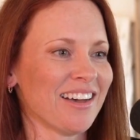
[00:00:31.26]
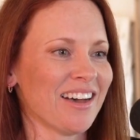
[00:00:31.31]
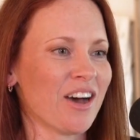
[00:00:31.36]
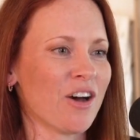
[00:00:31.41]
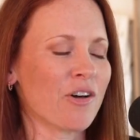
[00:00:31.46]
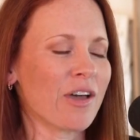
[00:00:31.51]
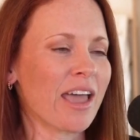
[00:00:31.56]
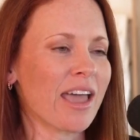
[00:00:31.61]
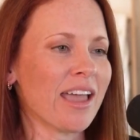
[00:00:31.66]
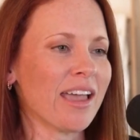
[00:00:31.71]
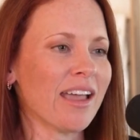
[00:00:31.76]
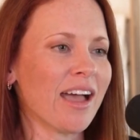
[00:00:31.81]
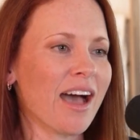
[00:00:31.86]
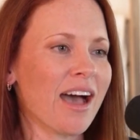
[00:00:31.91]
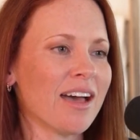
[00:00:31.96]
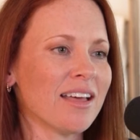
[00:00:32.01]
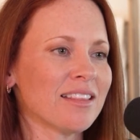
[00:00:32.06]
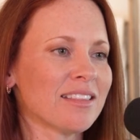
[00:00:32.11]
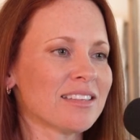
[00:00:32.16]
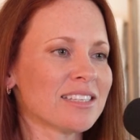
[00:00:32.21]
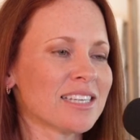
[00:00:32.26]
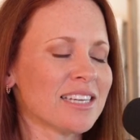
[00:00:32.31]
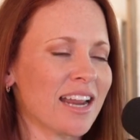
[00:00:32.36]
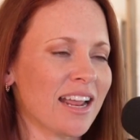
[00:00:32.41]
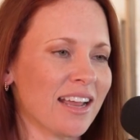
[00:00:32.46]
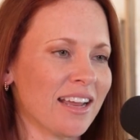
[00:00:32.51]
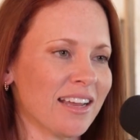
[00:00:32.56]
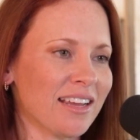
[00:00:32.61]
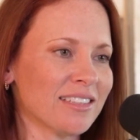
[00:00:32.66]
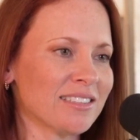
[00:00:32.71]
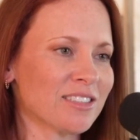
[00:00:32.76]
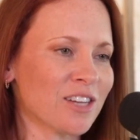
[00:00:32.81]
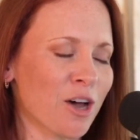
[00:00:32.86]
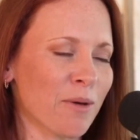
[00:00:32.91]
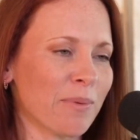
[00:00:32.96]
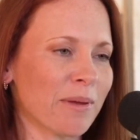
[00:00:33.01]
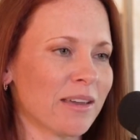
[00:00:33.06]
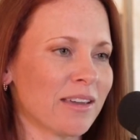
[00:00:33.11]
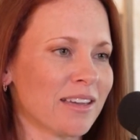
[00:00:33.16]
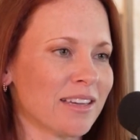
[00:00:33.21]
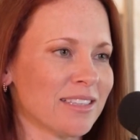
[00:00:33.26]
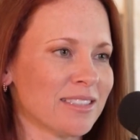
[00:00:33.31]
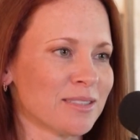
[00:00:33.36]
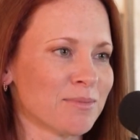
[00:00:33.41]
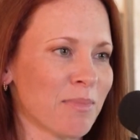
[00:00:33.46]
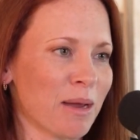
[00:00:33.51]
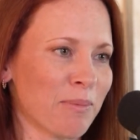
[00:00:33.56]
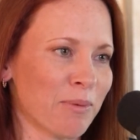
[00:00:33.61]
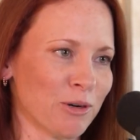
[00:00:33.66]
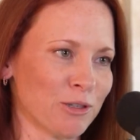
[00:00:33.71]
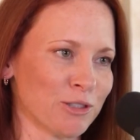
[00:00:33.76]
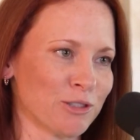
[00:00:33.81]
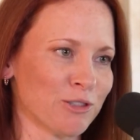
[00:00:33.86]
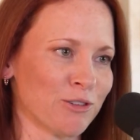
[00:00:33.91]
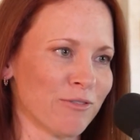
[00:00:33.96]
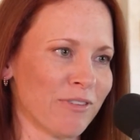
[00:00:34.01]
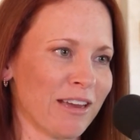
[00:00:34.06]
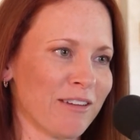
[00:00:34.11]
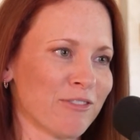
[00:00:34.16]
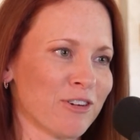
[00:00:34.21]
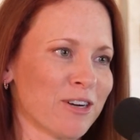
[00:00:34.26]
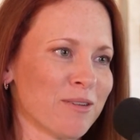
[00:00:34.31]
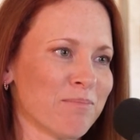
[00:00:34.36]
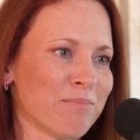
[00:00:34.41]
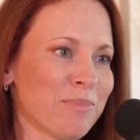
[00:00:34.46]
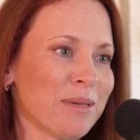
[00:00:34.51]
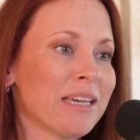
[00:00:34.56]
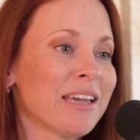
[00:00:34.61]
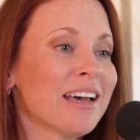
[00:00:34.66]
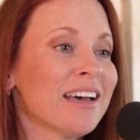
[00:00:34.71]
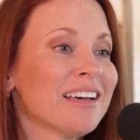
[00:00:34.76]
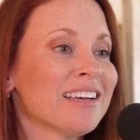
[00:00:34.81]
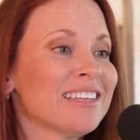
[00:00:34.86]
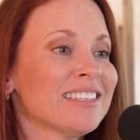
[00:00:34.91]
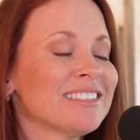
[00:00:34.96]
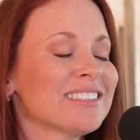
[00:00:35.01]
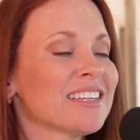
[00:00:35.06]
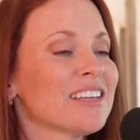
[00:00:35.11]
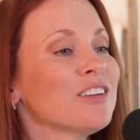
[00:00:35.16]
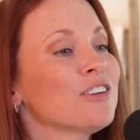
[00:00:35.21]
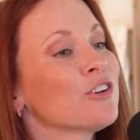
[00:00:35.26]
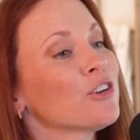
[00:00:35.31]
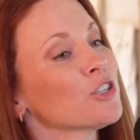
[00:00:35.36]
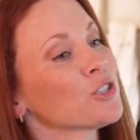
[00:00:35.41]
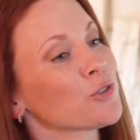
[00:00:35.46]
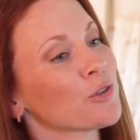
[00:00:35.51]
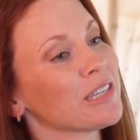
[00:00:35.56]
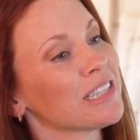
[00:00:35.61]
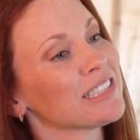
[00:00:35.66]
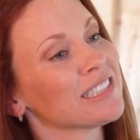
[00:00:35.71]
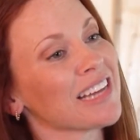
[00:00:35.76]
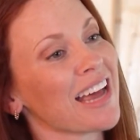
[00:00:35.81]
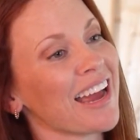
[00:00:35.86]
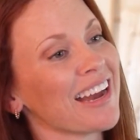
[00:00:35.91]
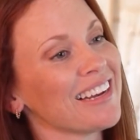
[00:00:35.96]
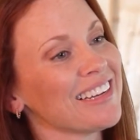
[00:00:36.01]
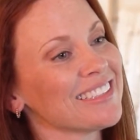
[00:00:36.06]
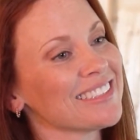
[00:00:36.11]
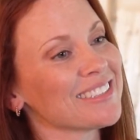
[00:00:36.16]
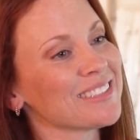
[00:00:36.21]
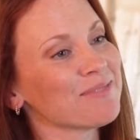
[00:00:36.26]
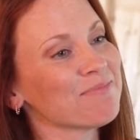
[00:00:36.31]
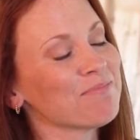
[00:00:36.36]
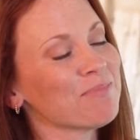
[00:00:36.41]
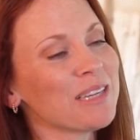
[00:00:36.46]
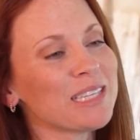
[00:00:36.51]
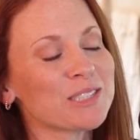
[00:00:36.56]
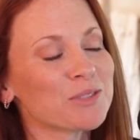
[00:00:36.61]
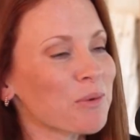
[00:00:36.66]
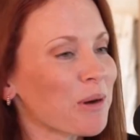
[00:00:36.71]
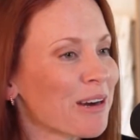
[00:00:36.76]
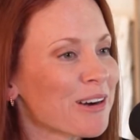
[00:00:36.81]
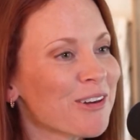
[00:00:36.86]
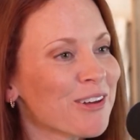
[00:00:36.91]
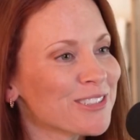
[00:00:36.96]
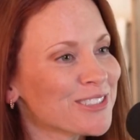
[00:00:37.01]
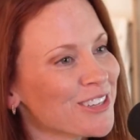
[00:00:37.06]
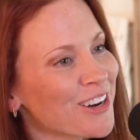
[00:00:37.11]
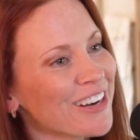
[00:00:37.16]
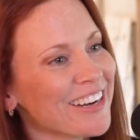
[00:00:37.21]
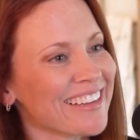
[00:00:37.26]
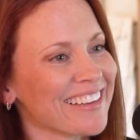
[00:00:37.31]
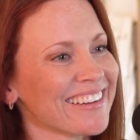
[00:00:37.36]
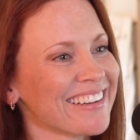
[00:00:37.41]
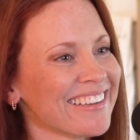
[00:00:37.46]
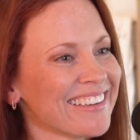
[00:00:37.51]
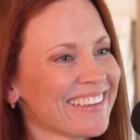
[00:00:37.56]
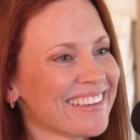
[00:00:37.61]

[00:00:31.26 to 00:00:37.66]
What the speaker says: Okay, today's topic is my personal favorite because nursery design it's where it all started.